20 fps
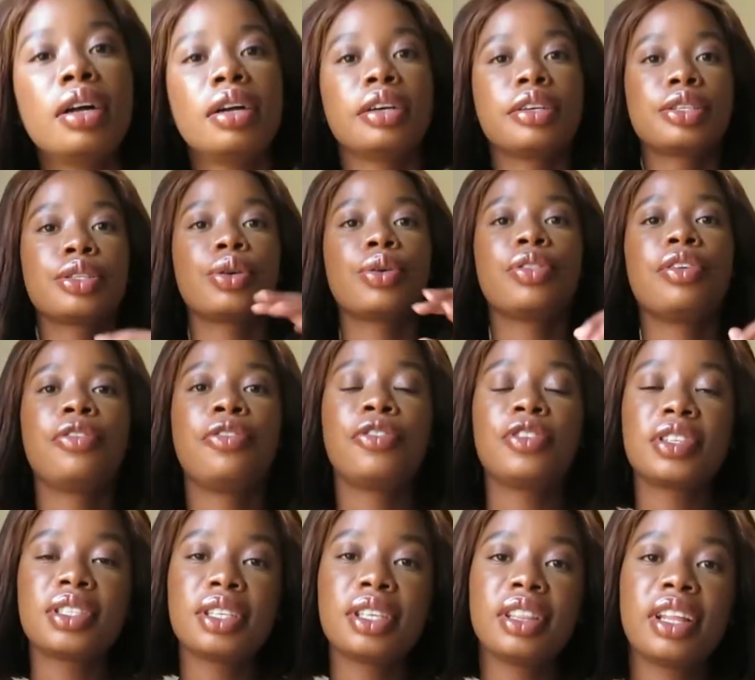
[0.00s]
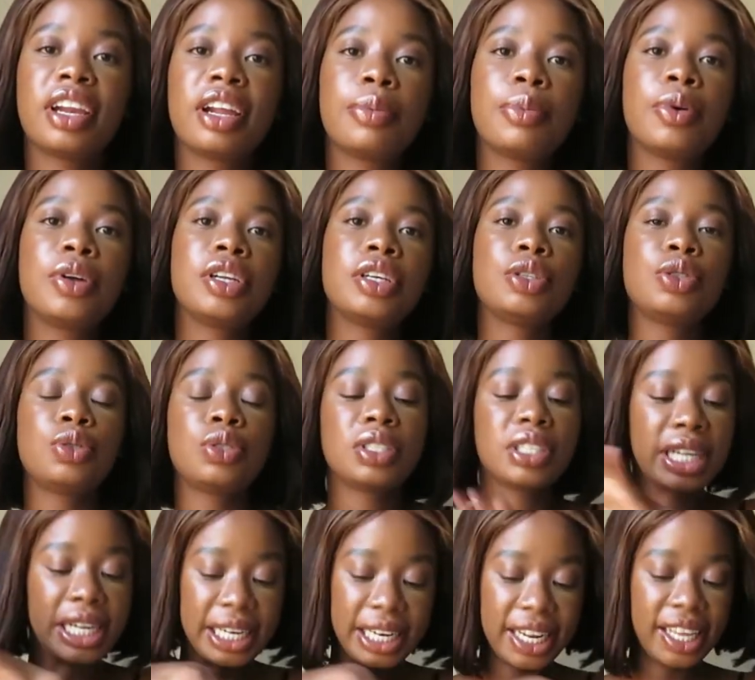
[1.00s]
So the first thing that I'm gonna do is
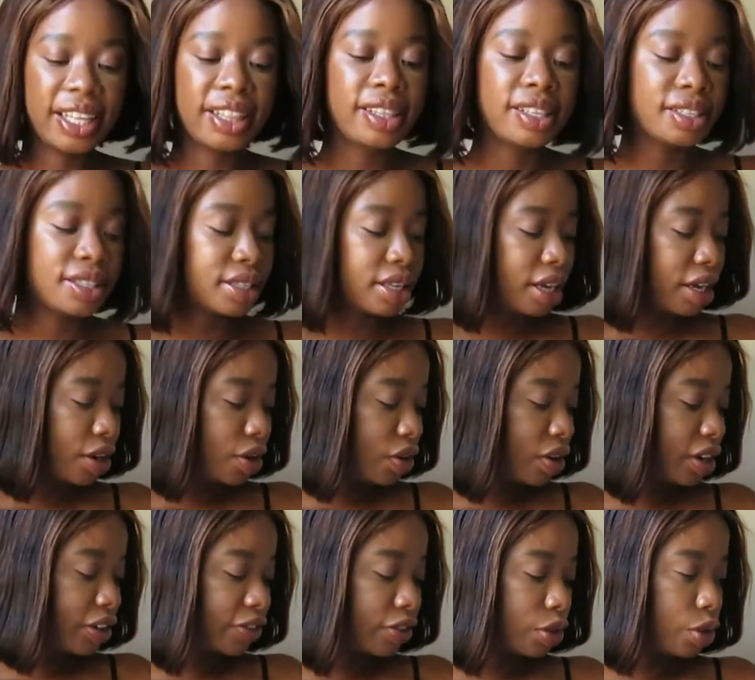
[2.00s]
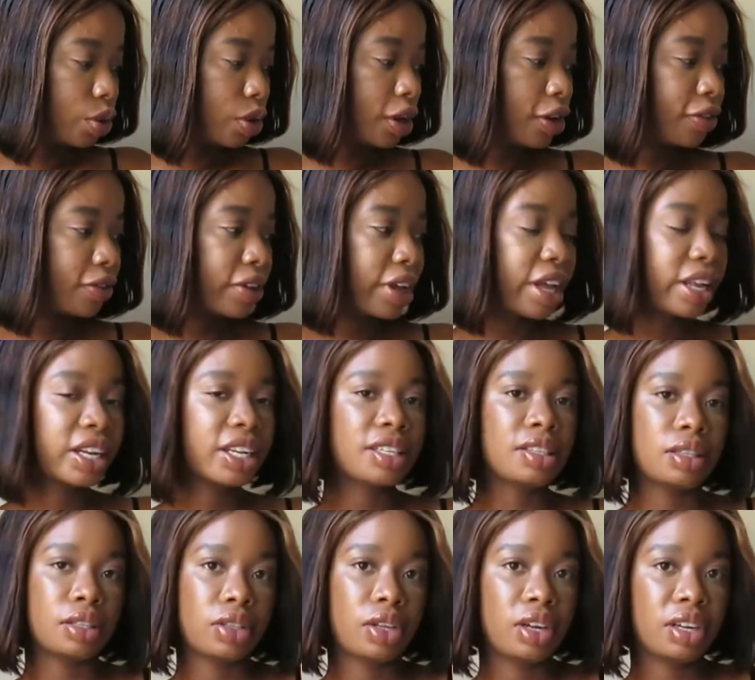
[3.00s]
clear this area, even though I've kind of
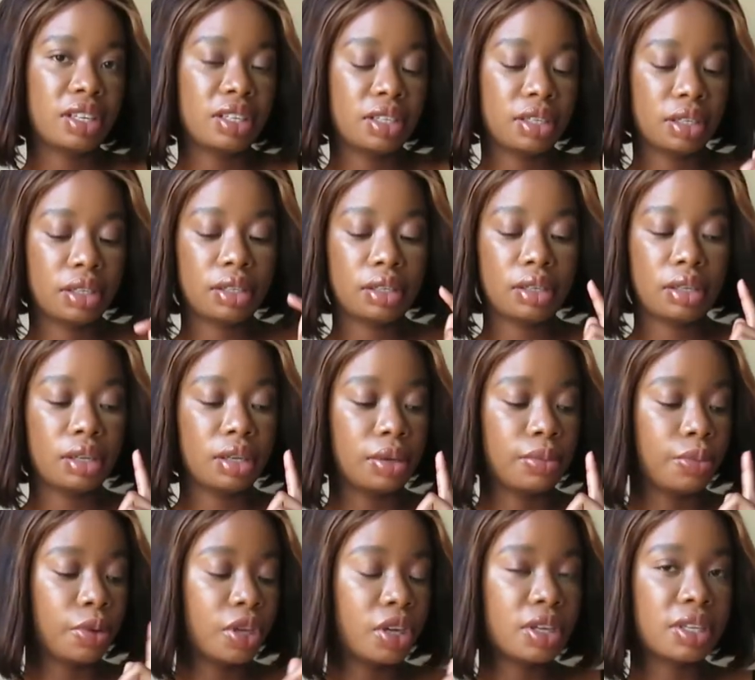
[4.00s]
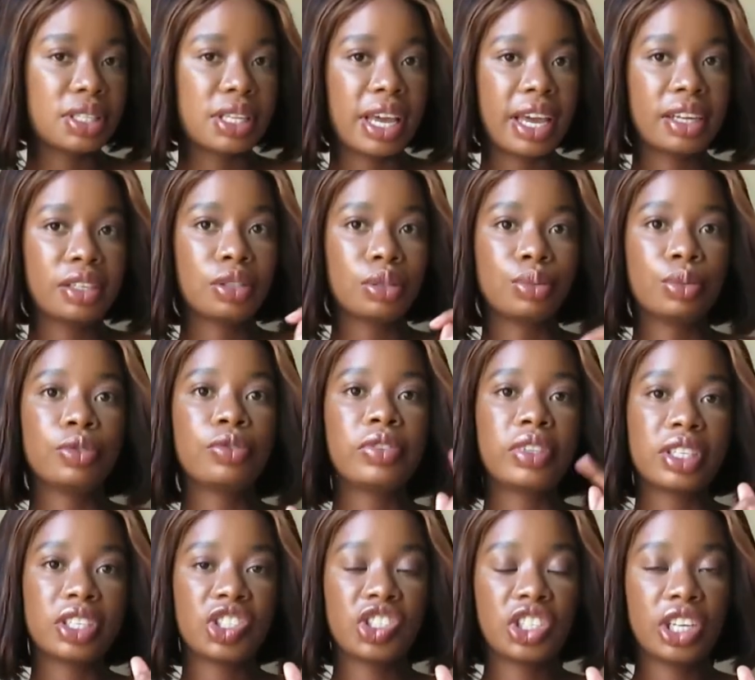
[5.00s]
started because I had to move
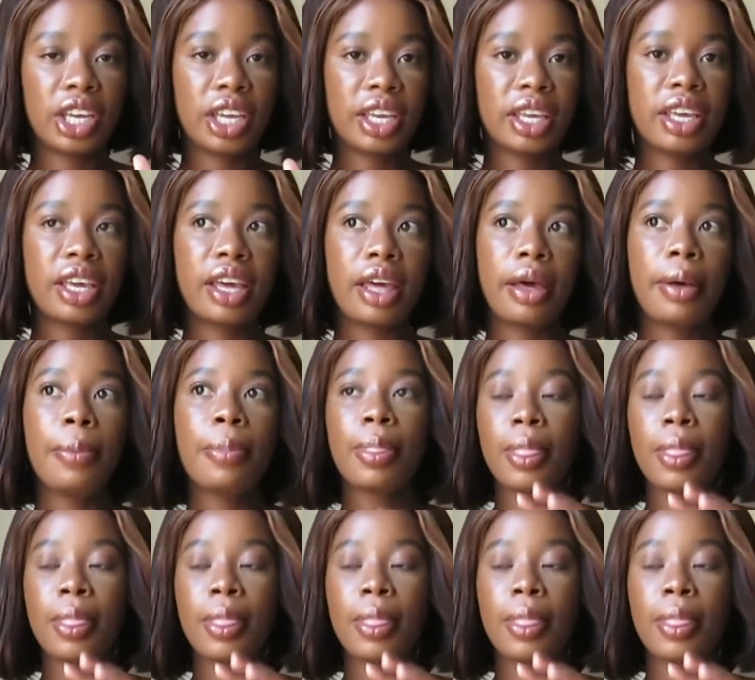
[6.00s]
this chair here.